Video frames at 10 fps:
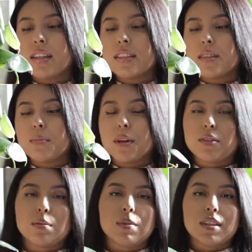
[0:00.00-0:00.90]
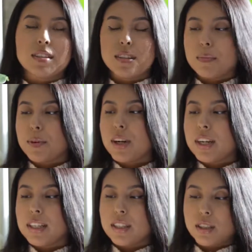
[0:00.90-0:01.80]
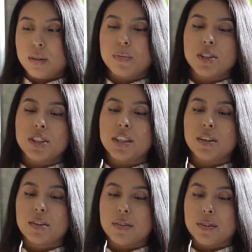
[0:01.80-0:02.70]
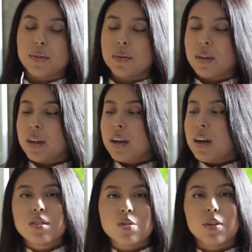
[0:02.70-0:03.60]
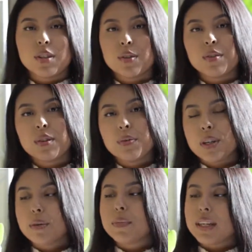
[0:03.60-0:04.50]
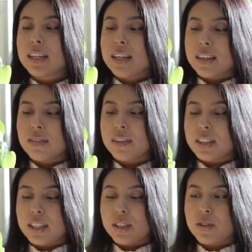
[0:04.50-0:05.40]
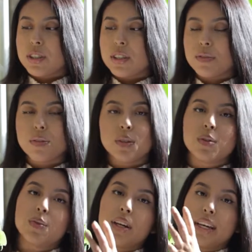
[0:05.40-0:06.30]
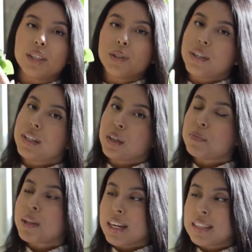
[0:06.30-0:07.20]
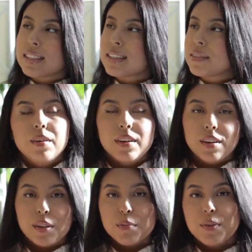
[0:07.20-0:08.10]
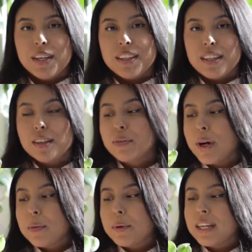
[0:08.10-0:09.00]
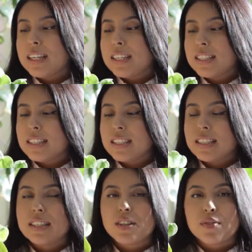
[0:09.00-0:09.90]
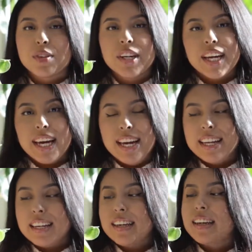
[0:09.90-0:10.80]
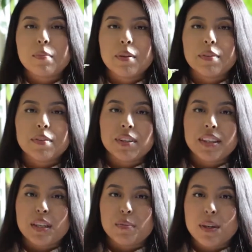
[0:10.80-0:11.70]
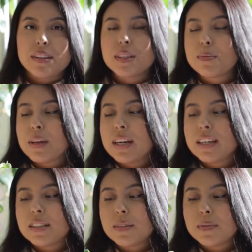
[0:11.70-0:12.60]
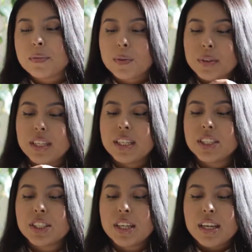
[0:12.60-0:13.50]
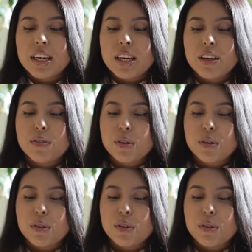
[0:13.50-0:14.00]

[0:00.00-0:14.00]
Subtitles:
it's about to be December, and it's still pushing out growth. So I totally recommend getting philodendrons if you do like trailing plants. Another plant that I recommend is this Silvery Ann. My favorite thing about this plant is the foliage. If